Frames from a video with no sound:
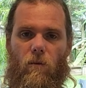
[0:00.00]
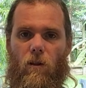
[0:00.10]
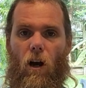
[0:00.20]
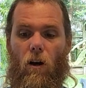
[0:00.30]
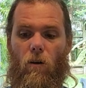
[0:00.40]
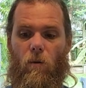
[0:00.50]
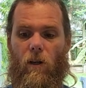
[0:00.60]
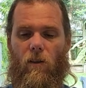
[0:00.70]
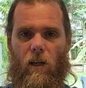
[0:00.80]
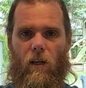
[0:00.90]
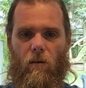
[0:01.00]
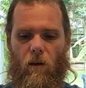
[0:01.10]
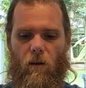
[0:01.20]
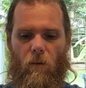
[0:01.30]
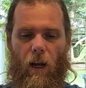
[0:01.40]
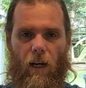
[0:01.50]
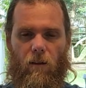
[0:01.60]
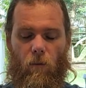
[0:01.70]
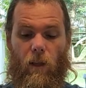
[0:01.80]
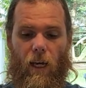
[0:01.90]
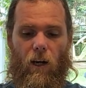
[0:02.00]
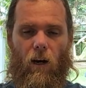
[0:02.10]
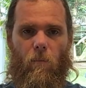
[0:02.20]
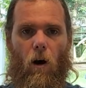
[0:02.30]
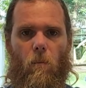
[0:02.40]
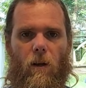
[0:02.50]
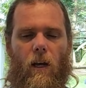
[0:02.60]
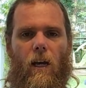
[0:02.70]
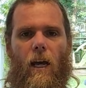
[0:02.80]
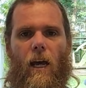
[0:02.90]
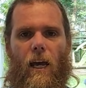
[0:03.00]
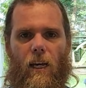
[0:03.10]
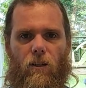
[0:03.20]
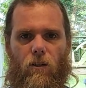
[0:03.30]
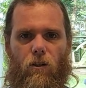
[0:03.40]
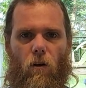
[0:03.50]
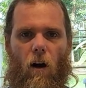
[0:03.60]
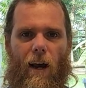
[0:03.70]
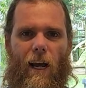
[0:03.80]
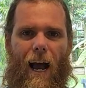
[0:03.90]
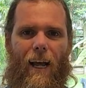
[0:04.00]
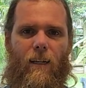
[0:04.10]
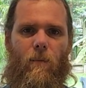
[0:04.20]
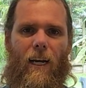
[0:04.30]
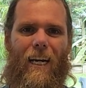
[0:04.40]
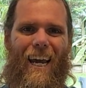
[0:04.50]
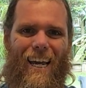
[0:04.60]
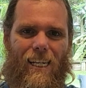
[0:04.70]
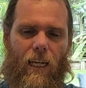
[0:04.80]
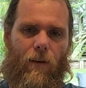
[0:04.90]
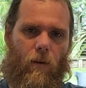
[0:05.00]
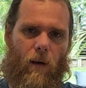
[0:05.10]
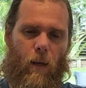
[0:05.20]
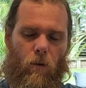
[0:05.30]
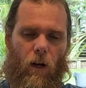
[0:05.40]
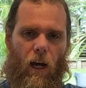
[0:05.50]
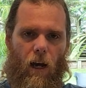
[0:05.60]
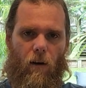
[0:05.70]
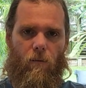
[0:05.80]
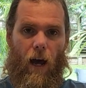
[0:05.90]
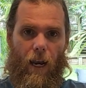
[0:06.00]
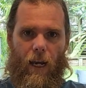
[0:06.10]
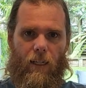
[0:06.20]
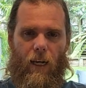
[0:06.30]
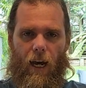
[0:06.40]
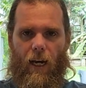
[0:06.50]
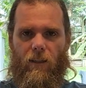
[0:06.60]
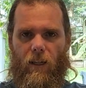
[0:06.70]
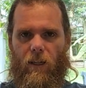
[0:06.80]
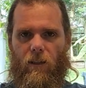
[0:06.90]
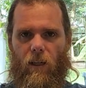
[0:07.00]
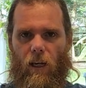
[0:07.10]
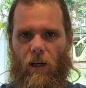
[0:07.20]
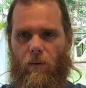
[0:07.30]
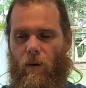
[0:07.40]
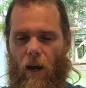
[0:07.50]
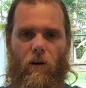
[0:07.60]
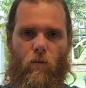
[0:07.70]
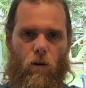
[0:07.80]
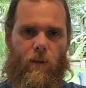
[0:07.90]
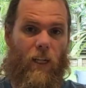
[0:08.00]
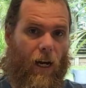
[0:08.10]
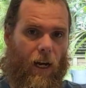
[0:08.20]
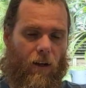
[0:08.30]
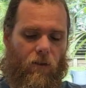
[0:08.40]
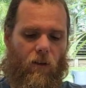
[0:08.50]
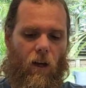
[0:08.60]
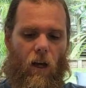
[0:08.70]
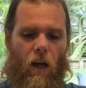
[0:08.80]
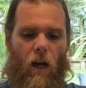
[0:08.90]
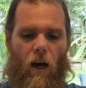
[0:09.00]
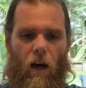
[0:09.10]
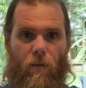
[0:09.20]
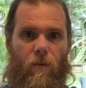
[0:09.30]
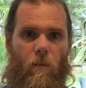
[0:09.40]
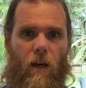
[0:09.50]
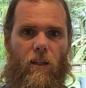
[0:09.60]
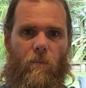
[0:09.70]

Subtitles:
go with the Echo Pop is to try and make it easier for people to have Alexa access in every room in your house. For me, as a